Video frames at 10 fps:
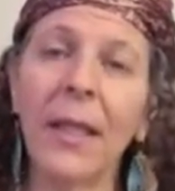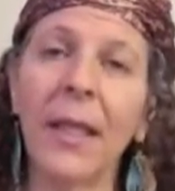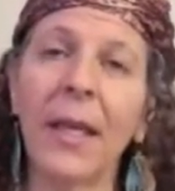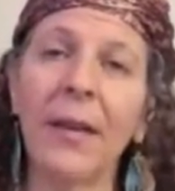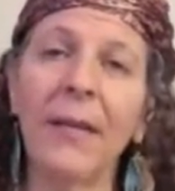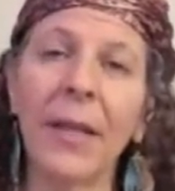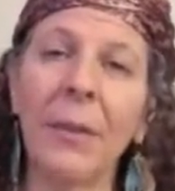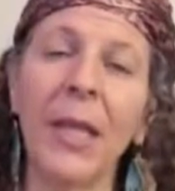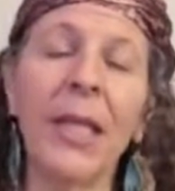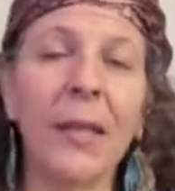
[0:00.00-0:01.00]
and having the
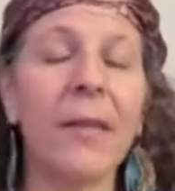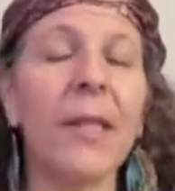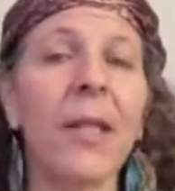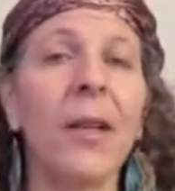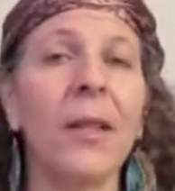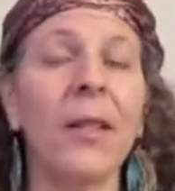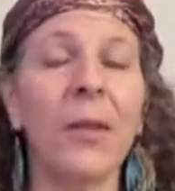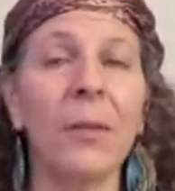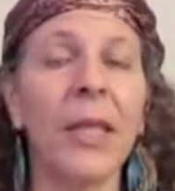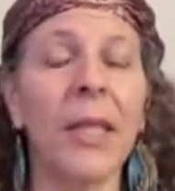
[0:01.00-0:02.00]
meaning of the song
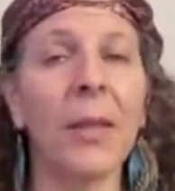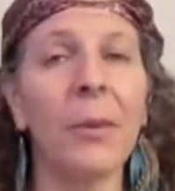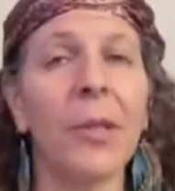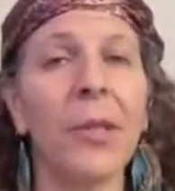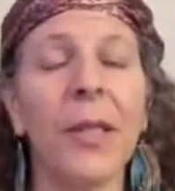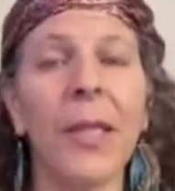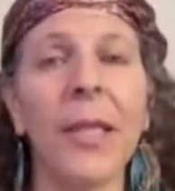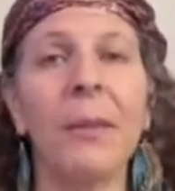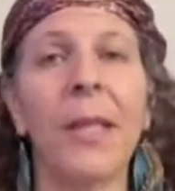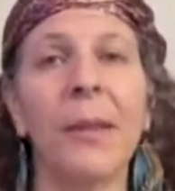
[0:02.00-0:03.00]
being able to
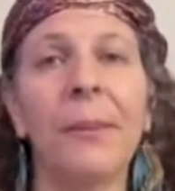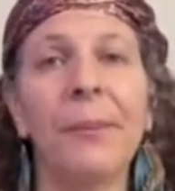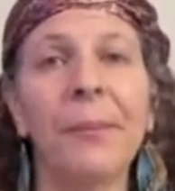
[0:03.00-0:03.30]
transmit.